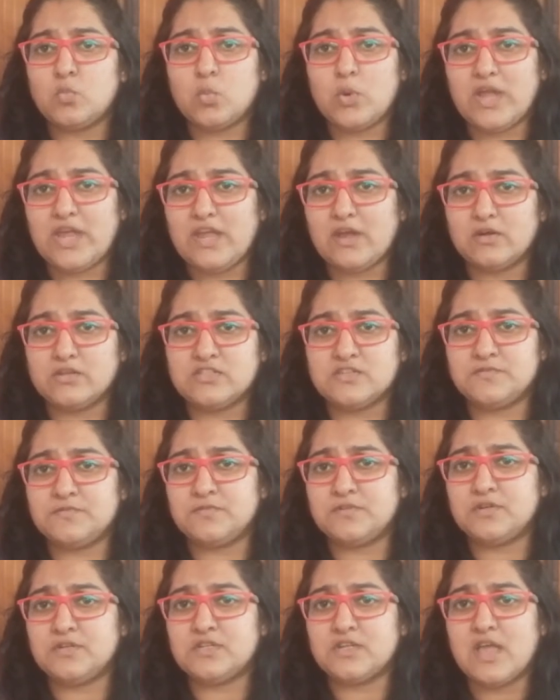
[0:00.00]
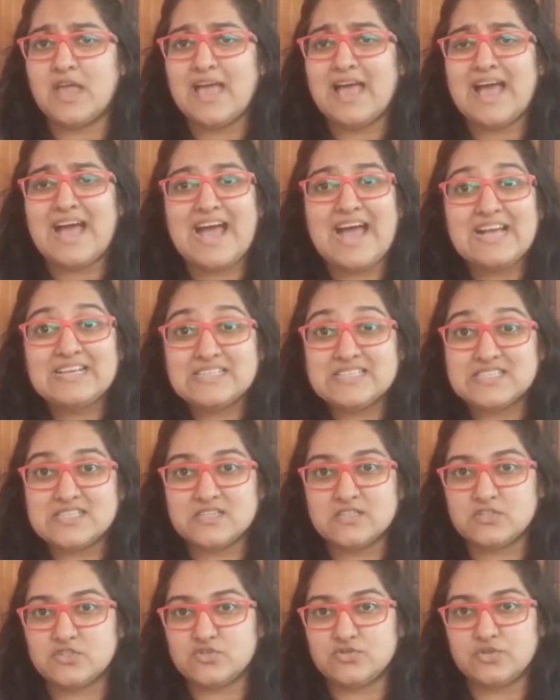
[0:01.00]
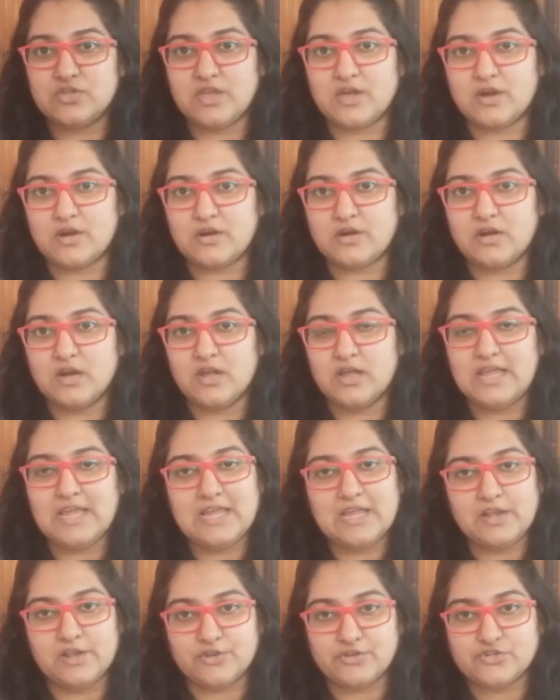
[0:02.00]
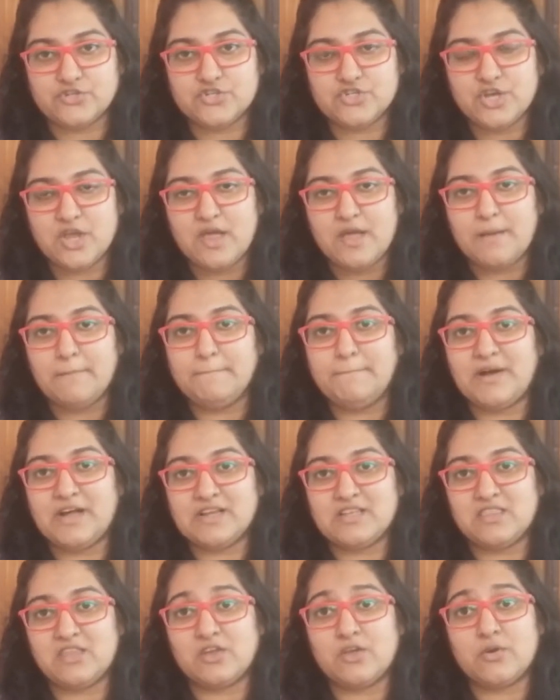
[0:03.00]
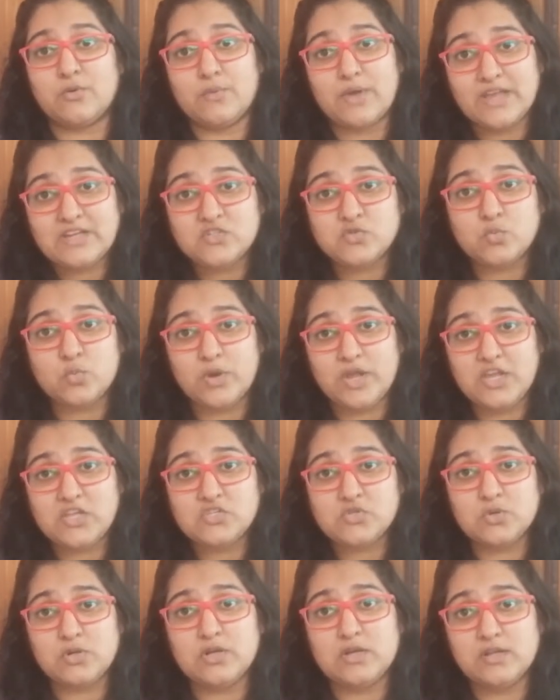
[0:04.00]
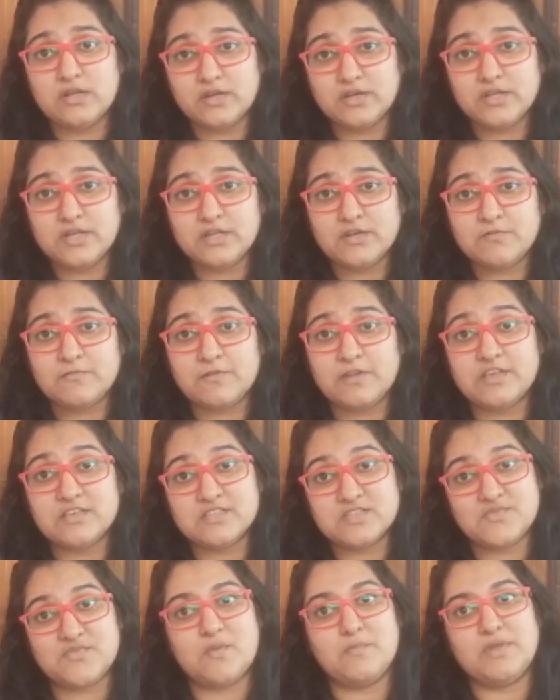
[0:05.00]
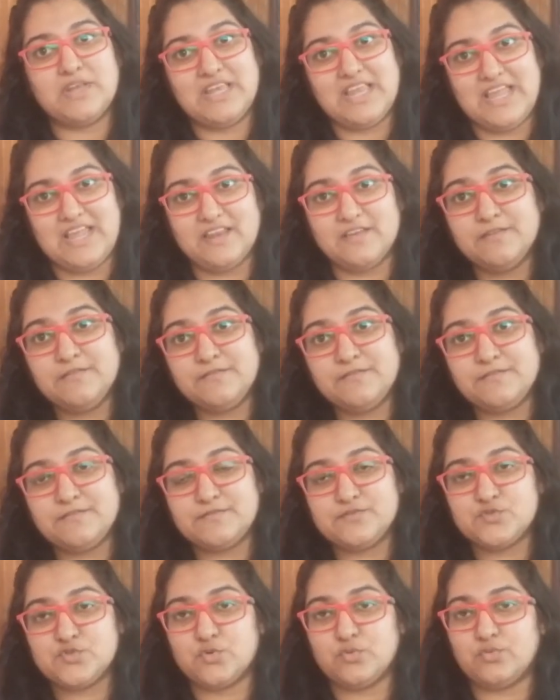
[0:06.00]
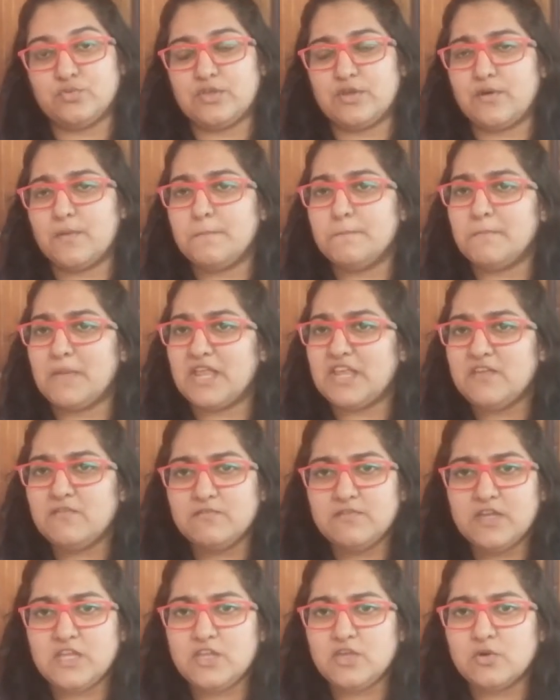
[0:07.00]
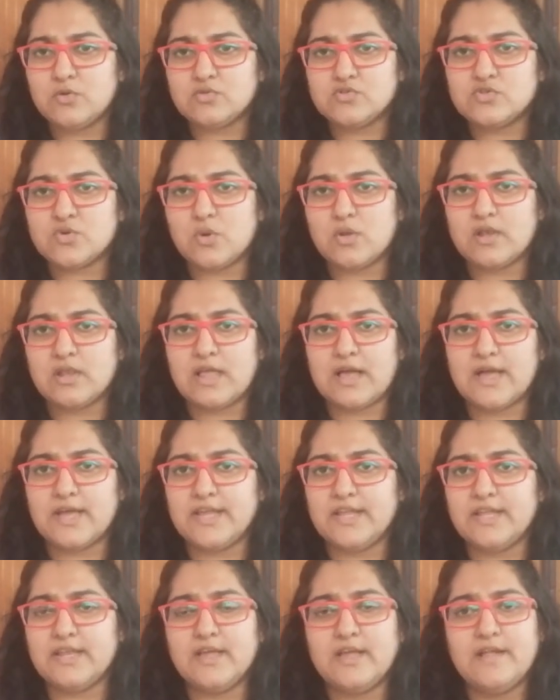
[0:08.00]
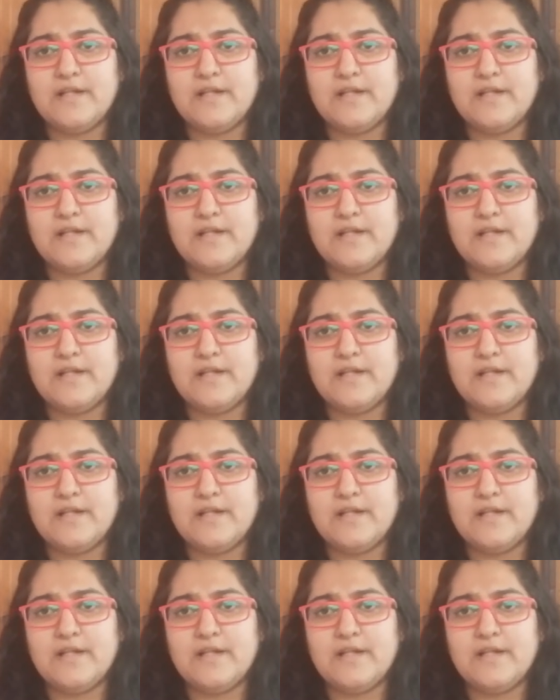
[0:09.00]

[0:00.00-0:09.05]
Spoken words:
way or different accent to their English. But the correct way to learn it is from a native. So there are many videos online,